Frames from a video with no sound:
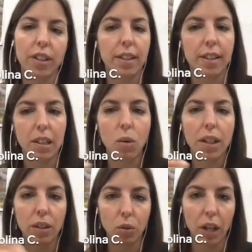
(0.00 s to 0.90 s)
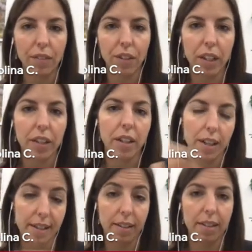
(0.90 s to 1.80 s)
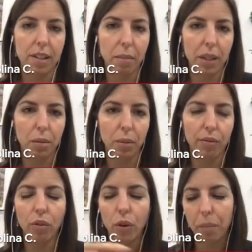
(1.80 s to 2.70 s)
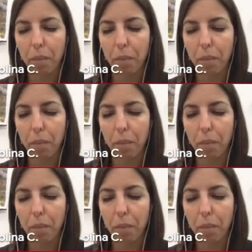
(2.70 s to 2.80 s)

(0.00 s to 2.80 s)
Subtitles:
that is the one that you have here, as anticipated before.